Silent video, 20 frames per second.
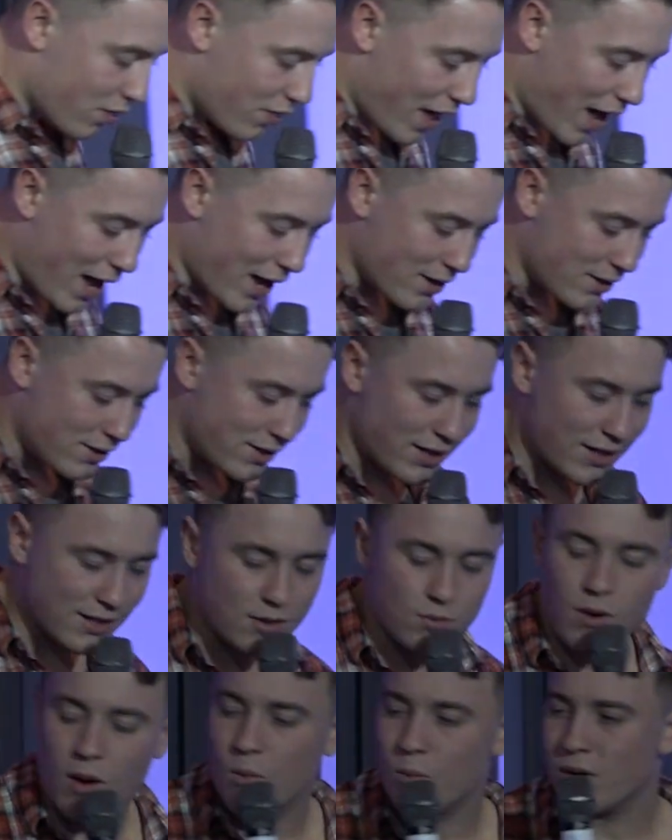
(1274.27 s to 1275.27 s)
that
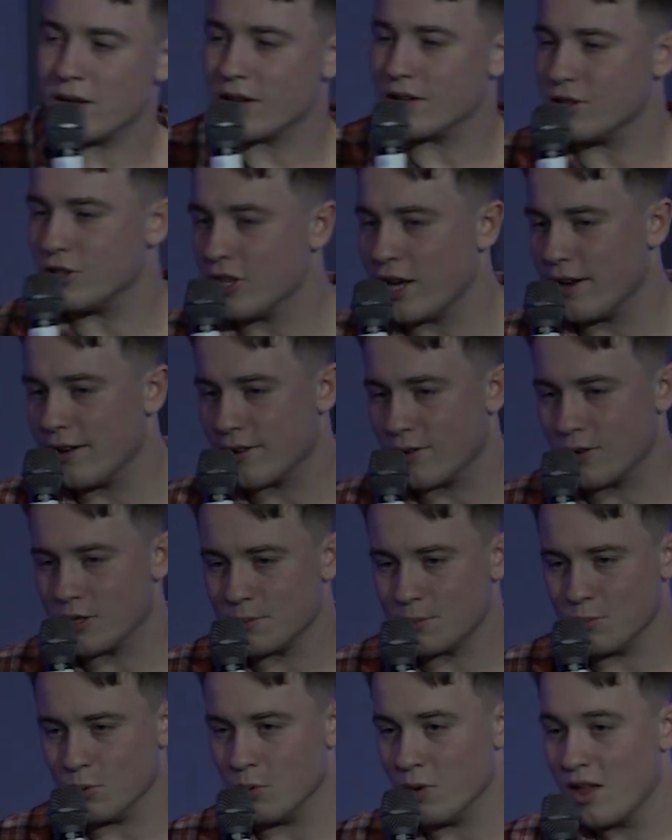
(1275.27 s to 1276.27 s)
is when we can share the
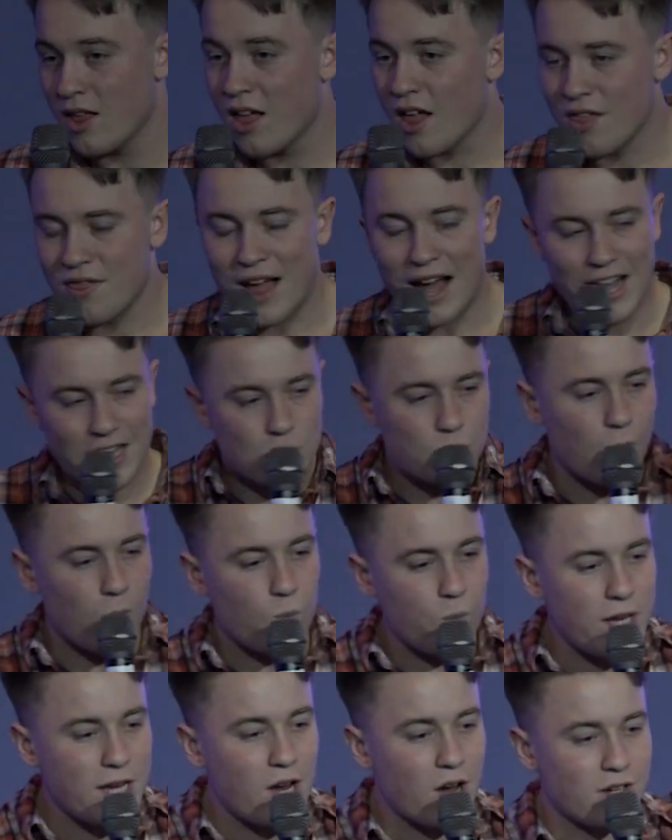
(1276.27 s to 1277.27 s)
gospel. That is
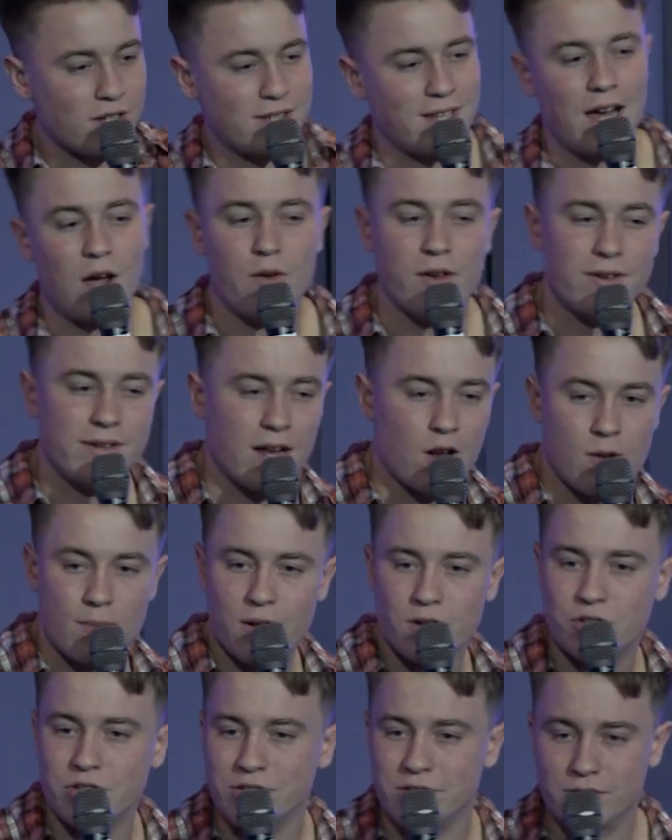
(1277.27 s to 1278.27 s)
when we go to town and tell them
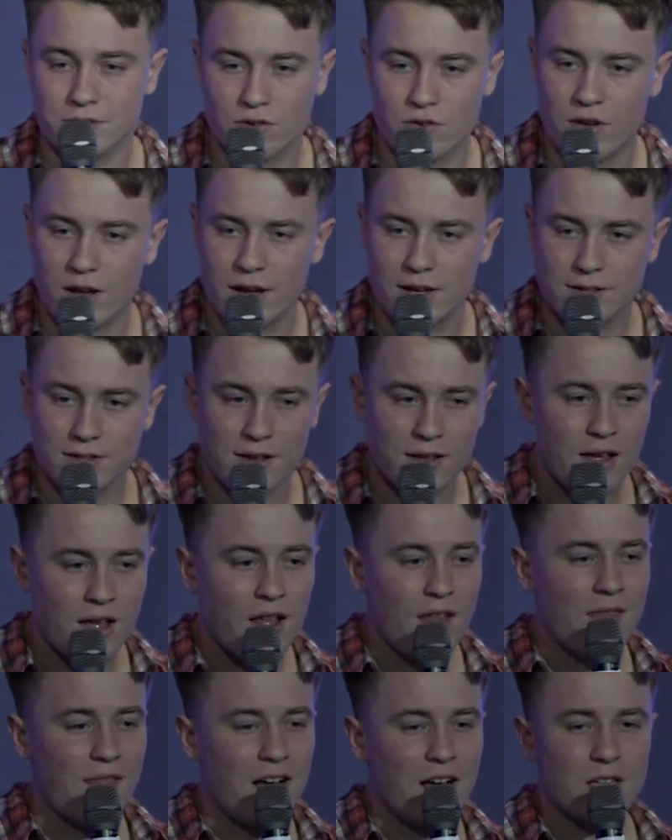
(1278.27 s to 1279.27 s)
about Jesus Christ.
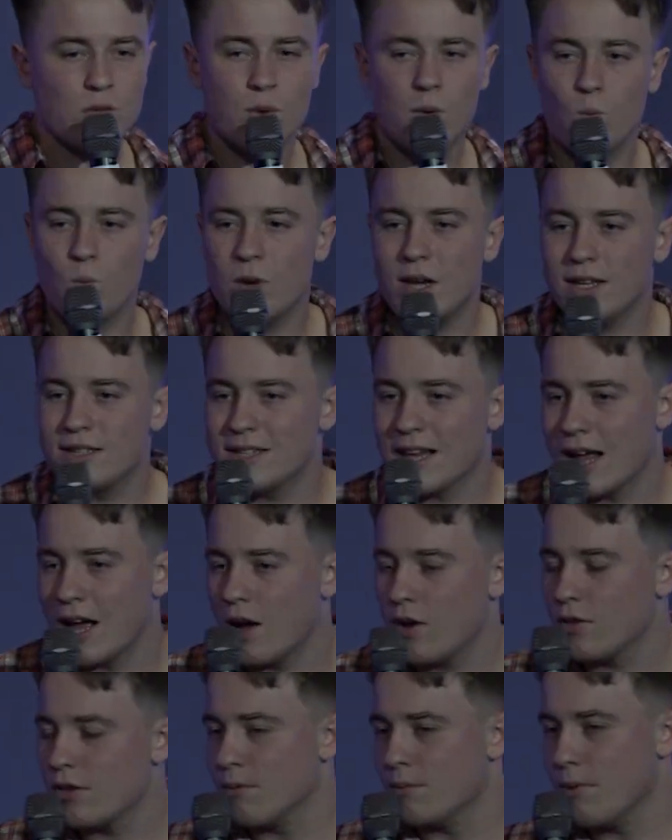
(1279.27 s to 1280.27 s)
That is when we
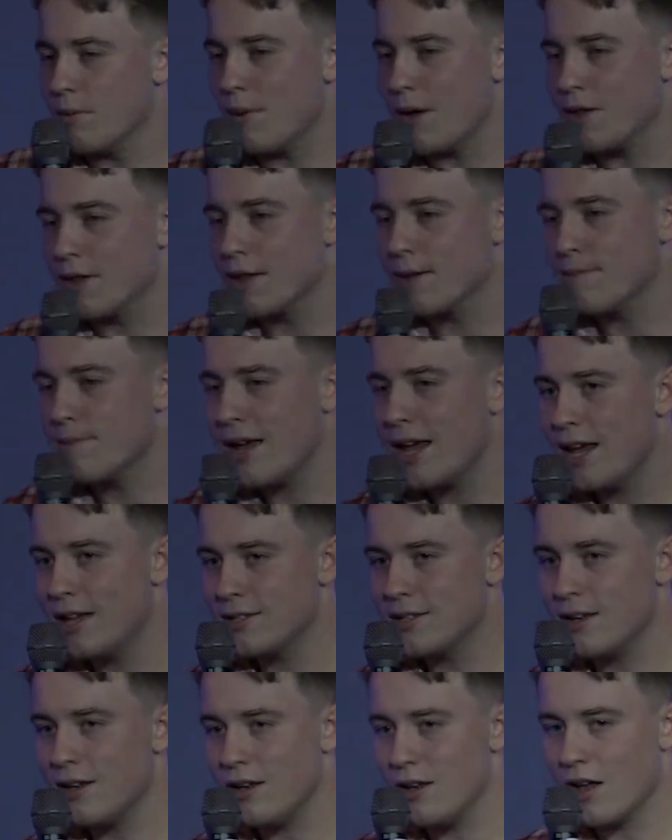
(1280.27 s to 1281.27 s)
tell them about the
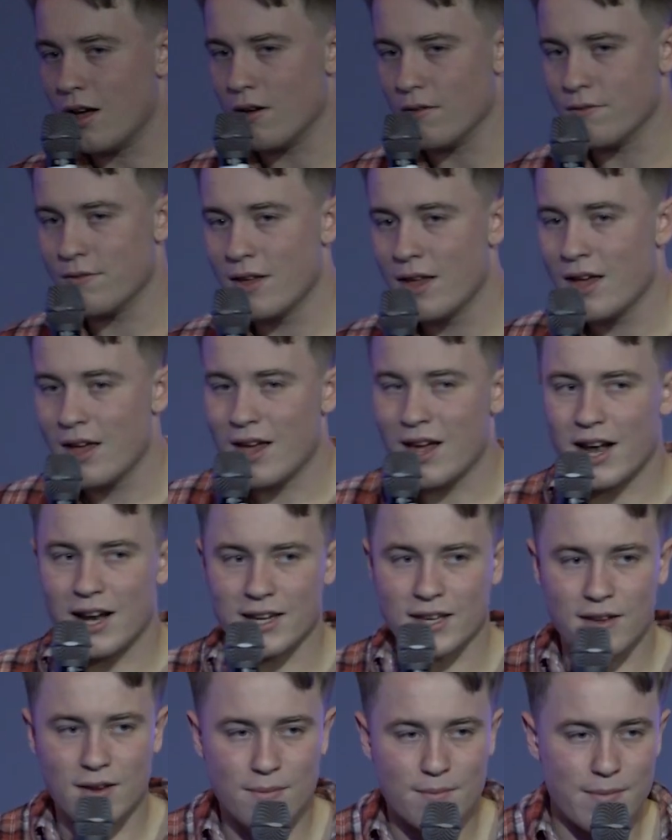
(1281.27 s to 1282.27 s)
amazing love
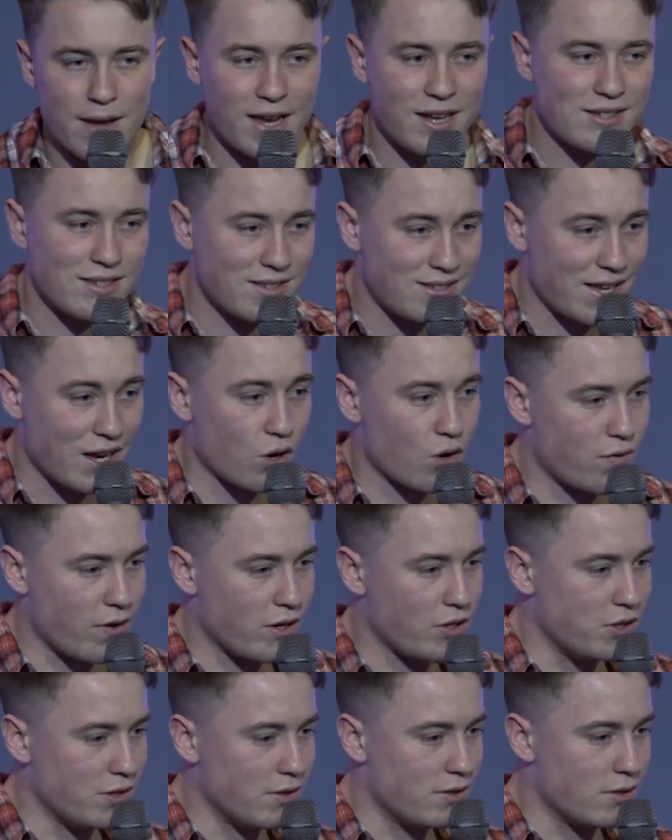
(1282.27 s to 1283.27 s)
and the amazing
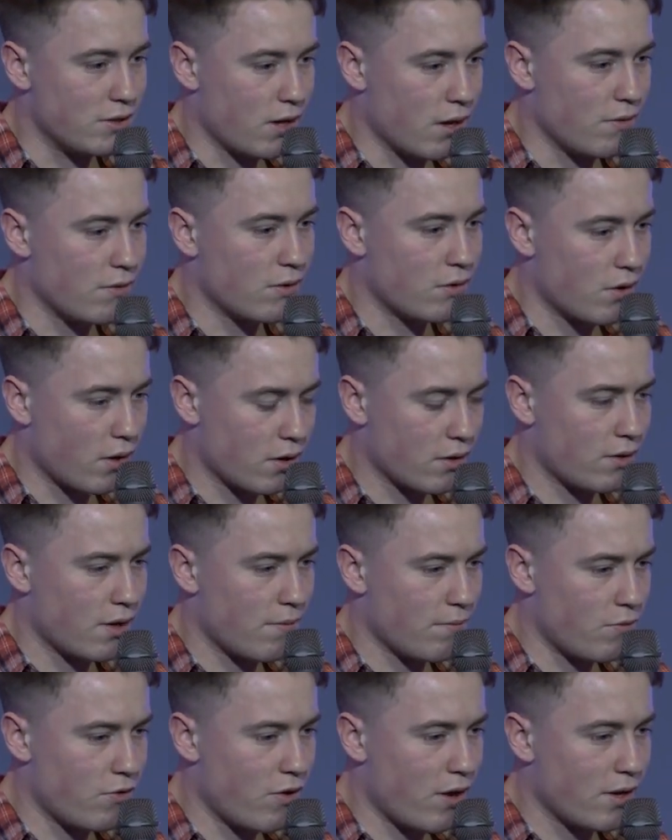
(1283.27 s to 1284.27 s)
sacrifice Jesus got
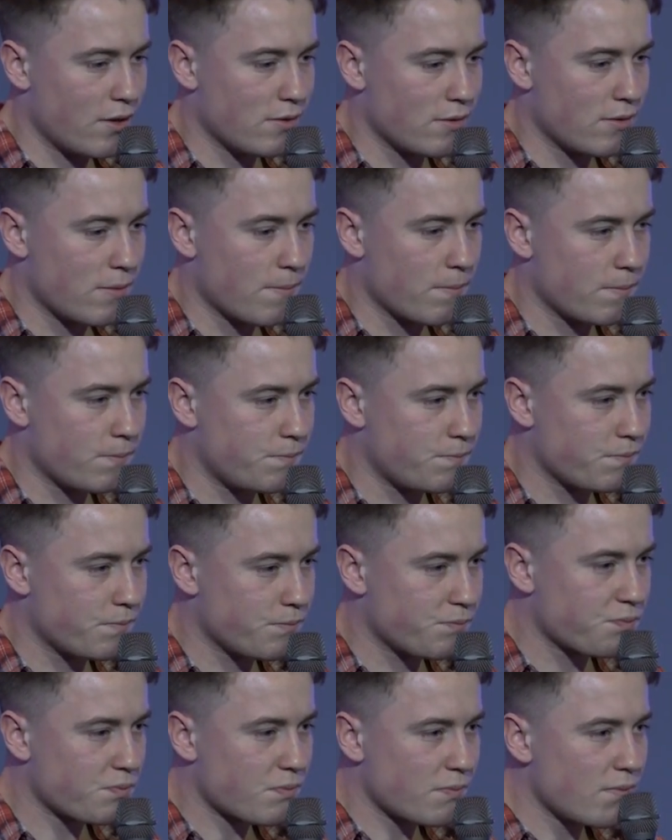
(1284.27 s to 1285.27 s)
done for us.
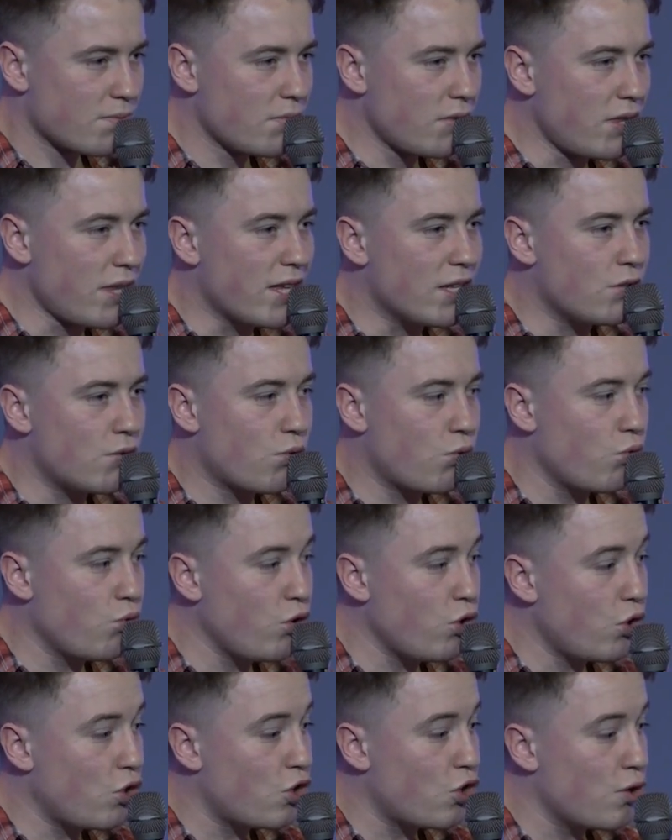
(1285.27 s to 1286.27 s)
It's
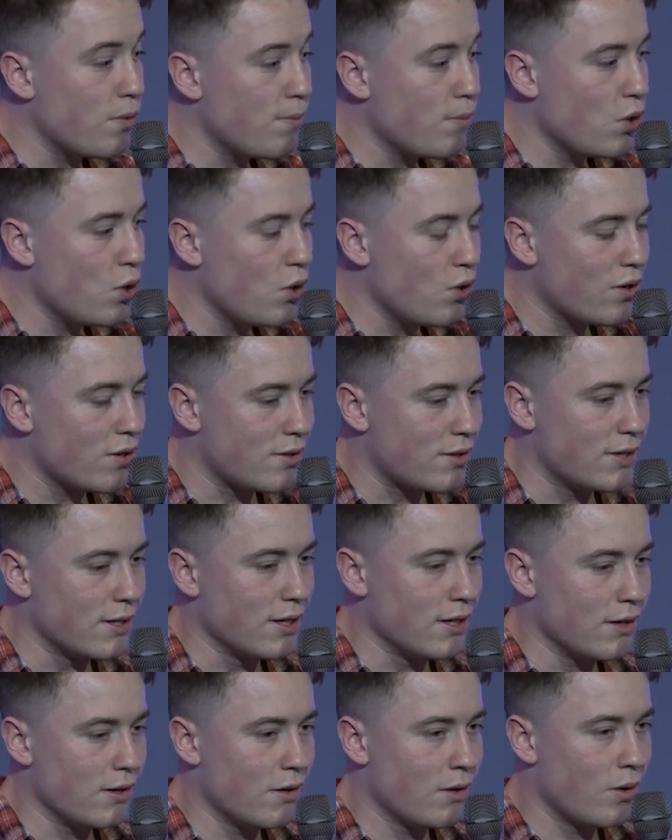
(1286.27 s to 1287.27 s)
through
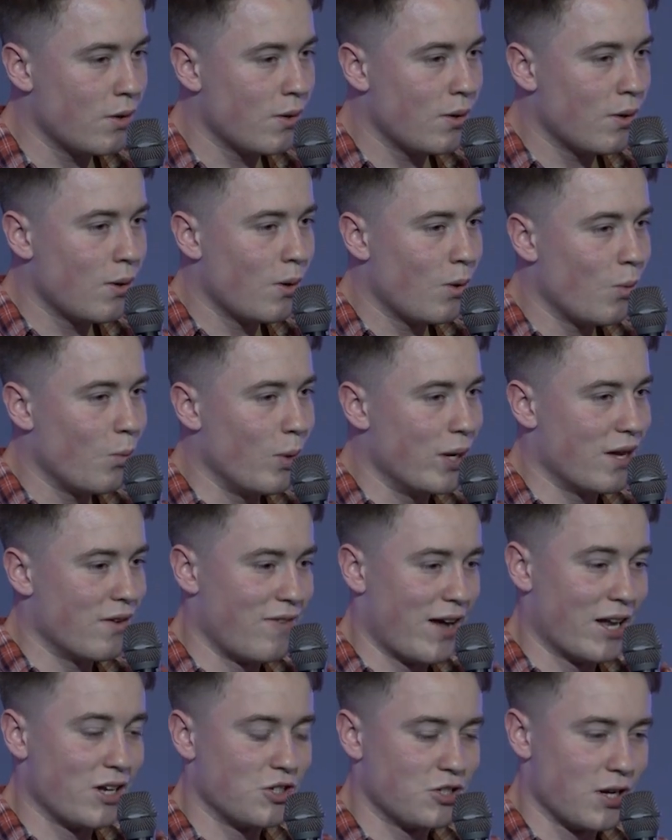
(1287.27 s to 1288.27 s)
community we
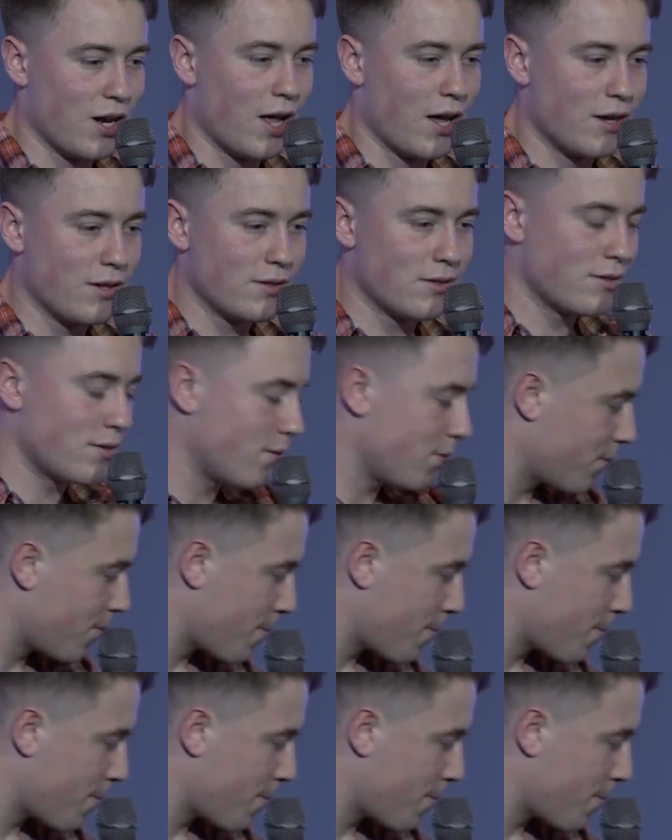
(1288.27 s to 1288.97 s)
evangelize.